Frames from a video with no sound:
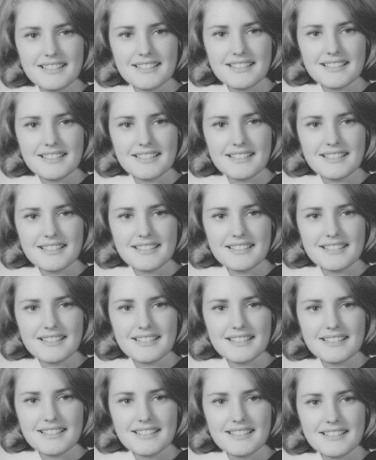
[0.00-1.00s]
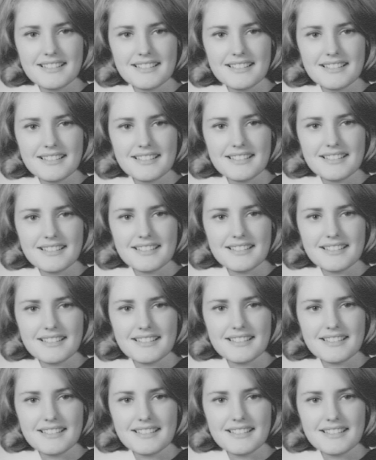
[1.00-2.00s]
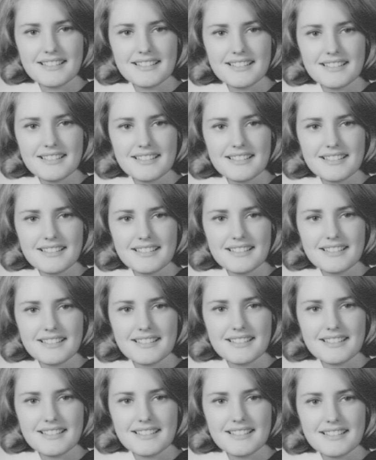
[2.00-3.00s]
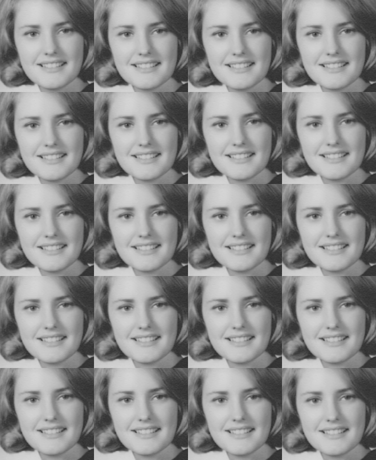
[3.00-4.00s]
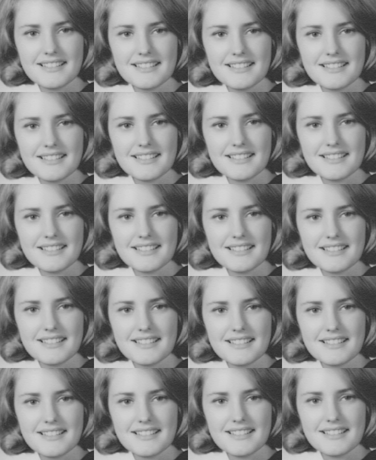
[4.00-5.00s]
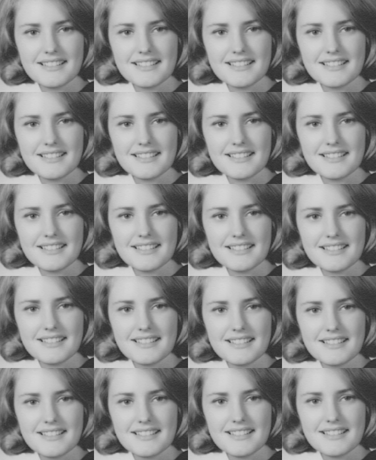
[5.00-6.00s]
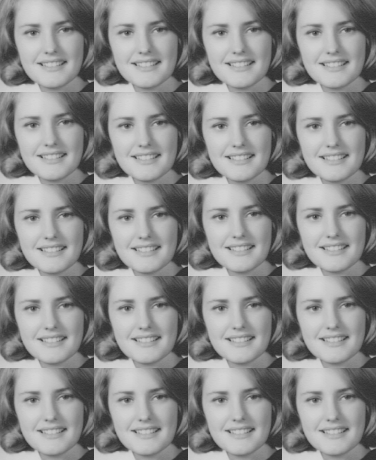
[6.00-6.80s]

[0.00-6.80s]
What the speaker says: (not speaking)